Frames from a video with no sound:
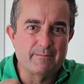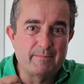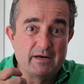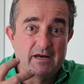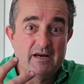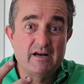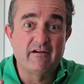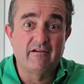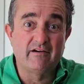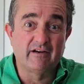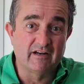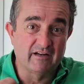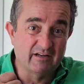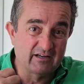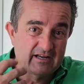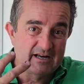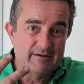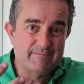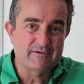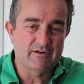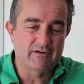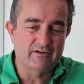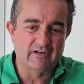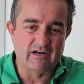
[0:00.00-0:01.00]
appearing
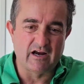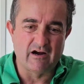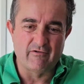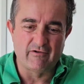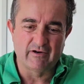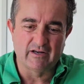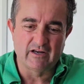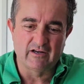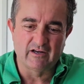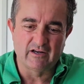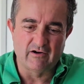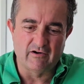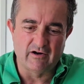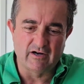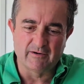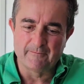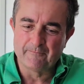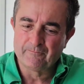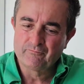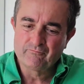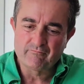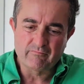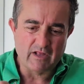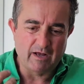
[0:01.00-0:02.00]
and keeps on going and
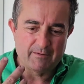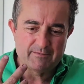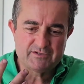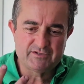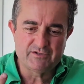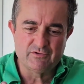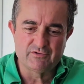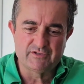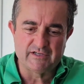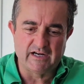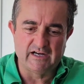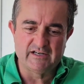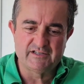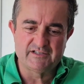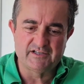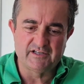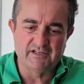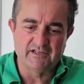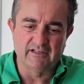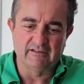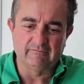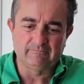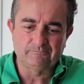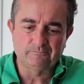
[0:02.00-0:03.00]
going. I'm still
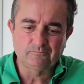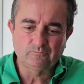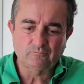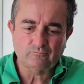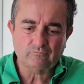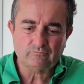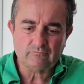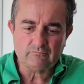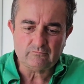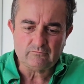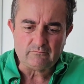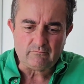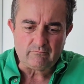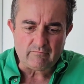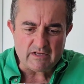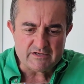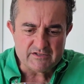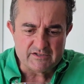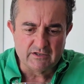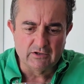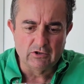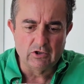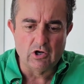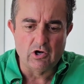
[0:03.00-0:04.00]
tasting it.
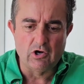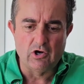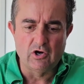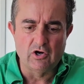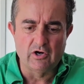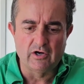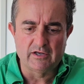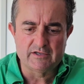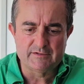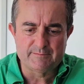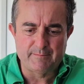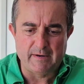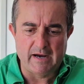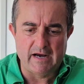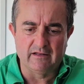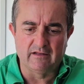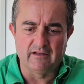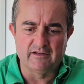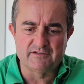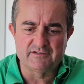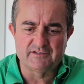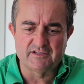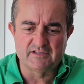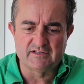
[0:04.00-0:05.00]
It's long, it's
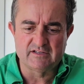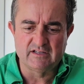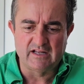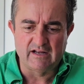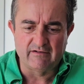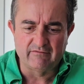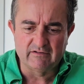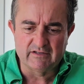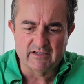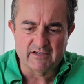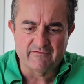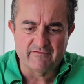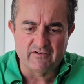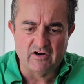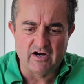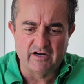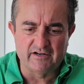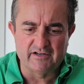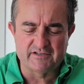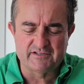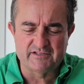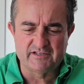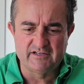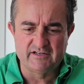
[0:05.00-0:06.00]
balanced, there's lovely
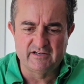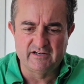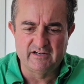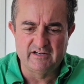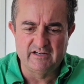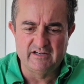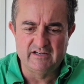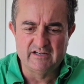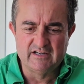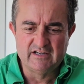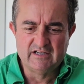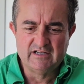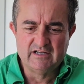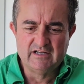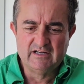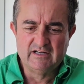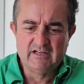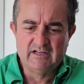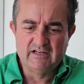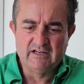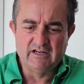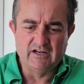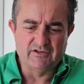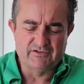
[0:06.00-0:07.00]
fine acidity,
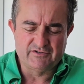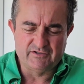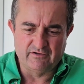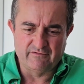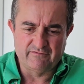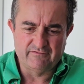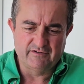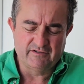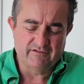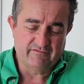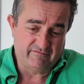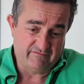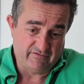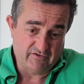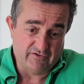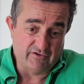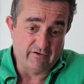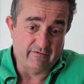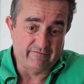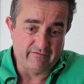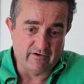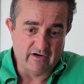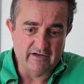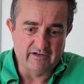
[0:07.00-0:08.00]
soft
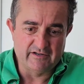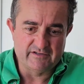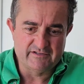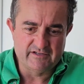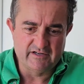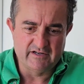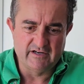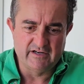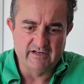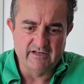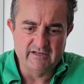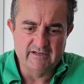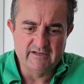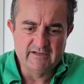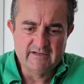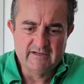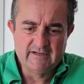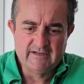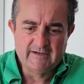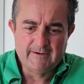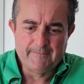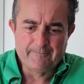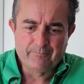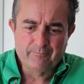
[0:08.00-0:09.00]
fine
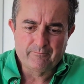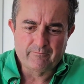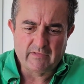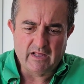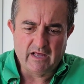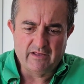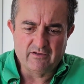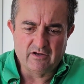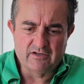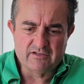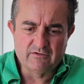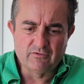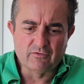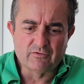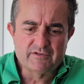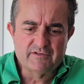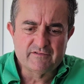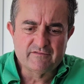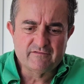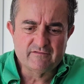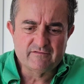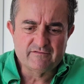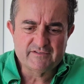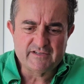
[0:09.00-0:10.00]
acidity, and
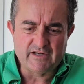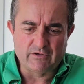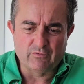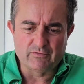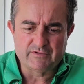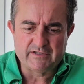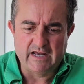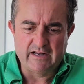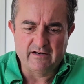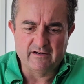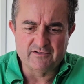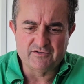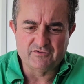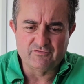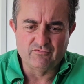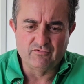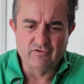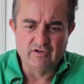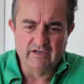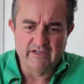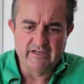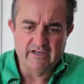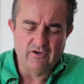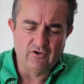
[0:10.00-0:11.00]
little subtle tannins
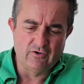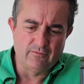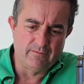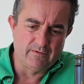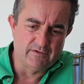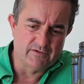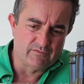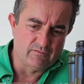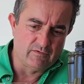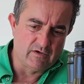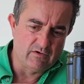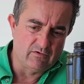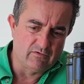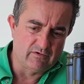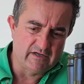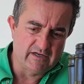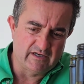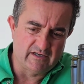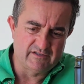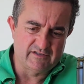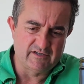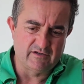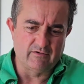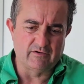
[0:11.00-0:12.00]
really help as well
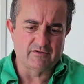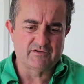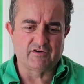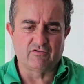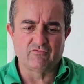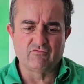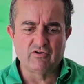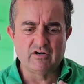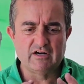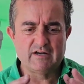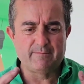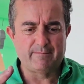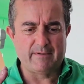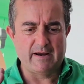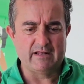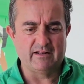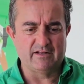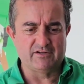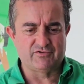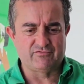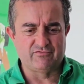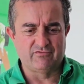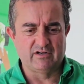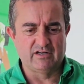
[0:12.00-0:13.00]
continue on. So really
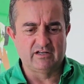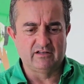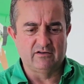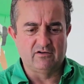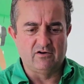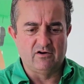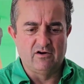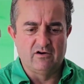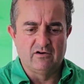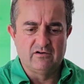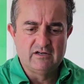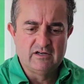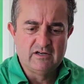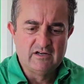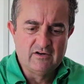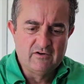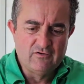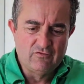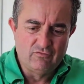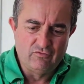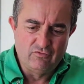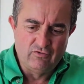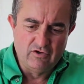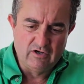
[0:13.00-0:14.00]
balanced, really long,
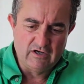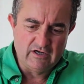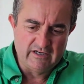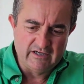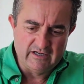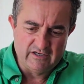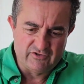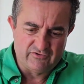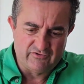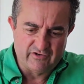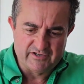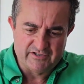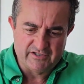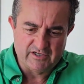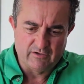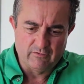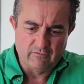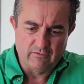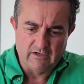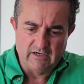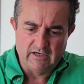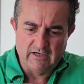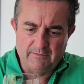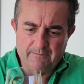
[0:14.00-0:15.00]
really
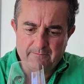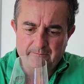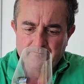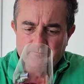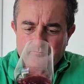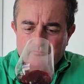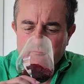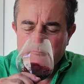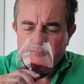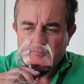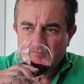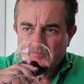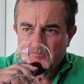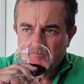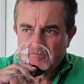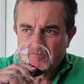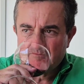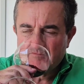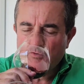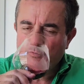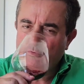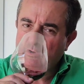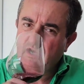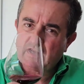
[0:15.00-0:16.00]
interesting wine.
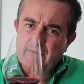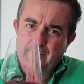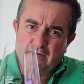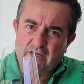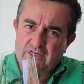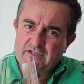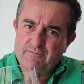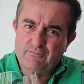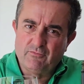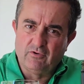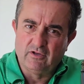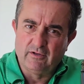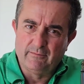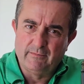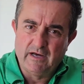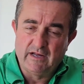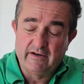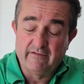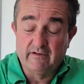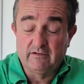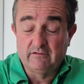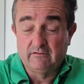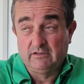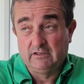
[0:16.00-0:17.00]
We only make a small
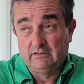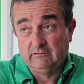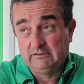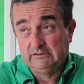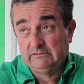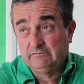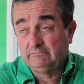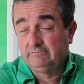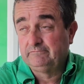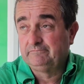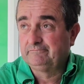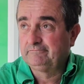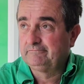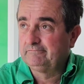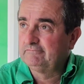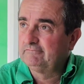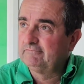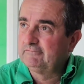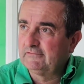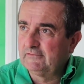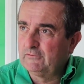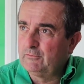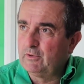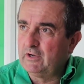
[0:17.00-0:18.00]
amount of it. I mean,
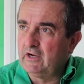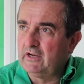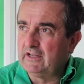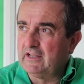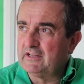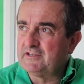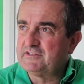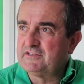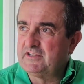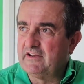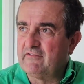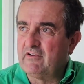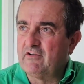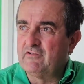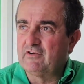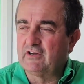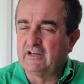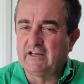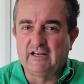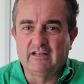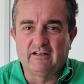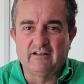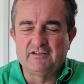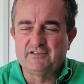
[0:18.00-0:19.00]
we only get
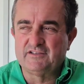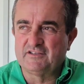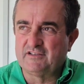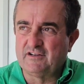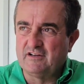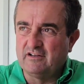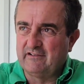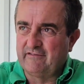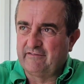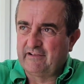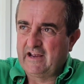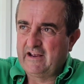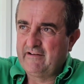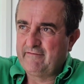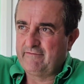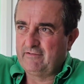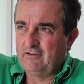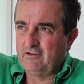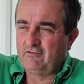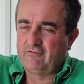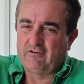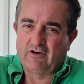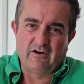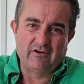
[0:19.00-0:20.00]
700 kilos. There's only a
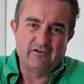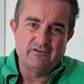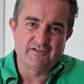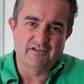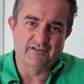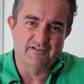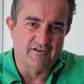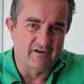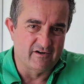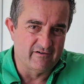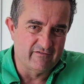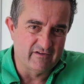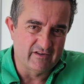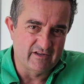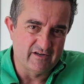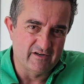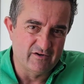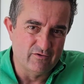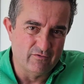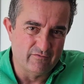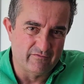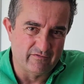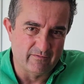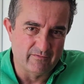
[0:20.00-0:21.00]
handful of rows just over
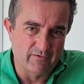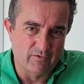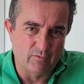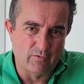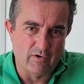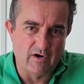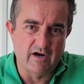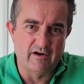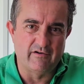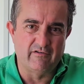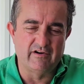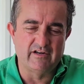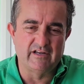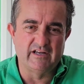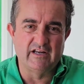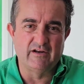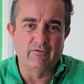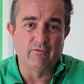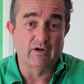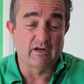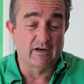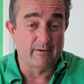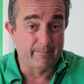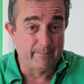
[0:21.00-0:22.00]
the hill from the winery
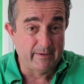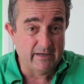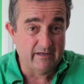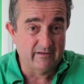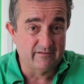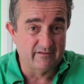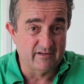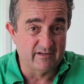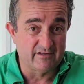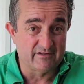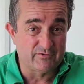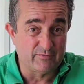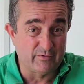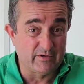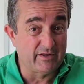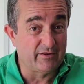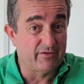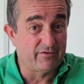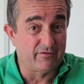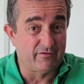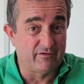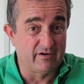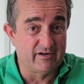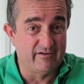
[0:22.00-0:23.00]
here. We're going to pick the
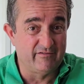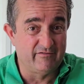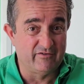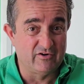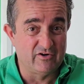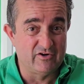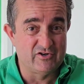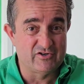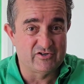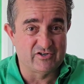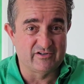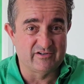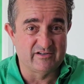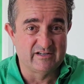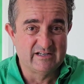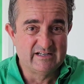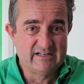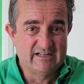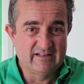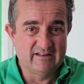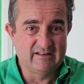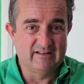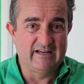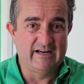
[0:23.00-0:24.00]
23 version
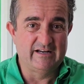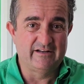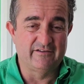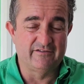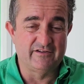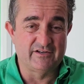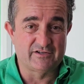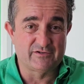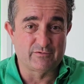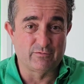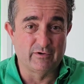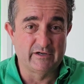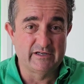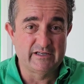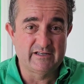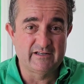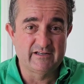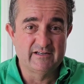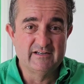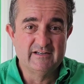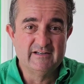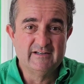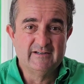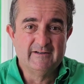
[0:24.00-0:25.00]
later this
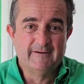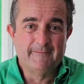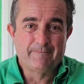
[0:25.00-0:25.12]
week,